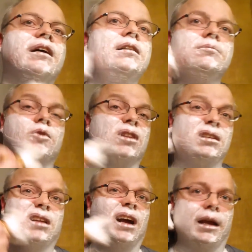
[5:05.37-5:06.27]
fun, or at
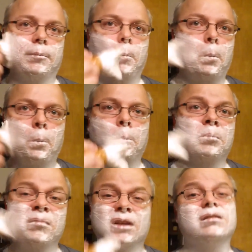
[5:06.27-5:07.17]
least I am,
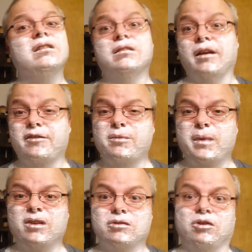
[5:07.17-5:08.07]
because this stuff
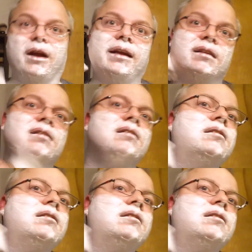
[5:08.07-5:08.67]
smells great.